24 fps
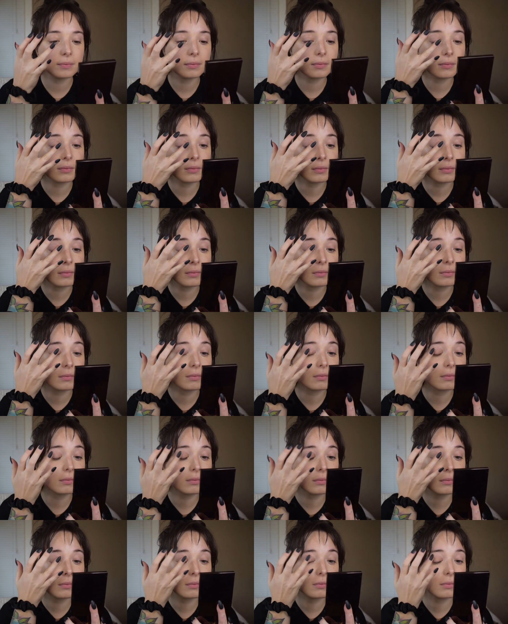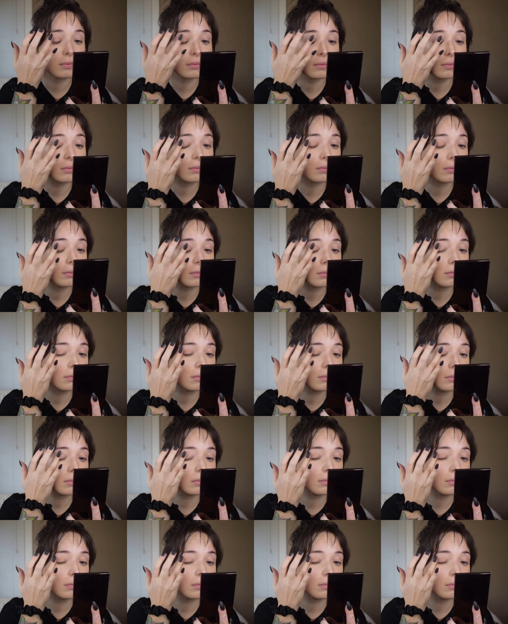[no speech]